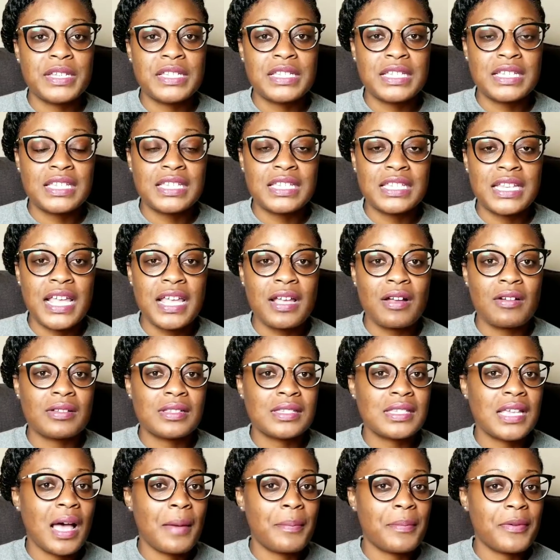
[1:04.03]
to stay on
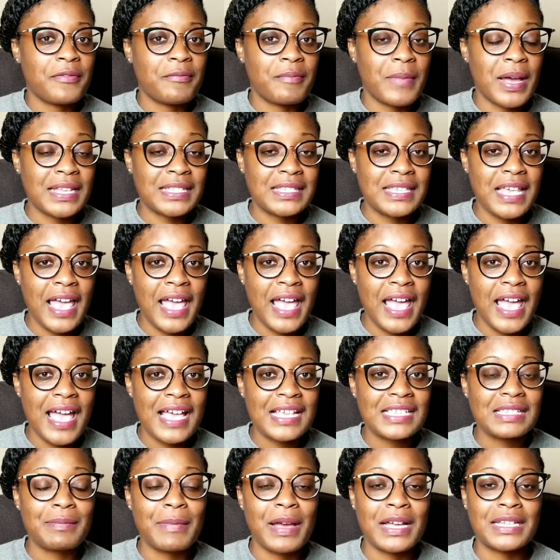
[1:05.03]
top of my
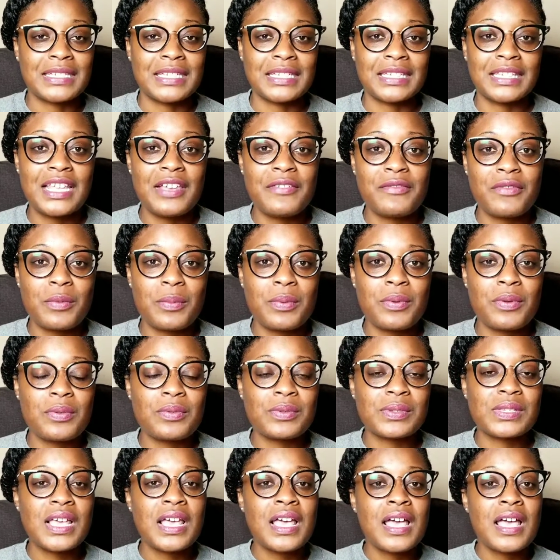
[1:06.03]
tasks, my deliverables,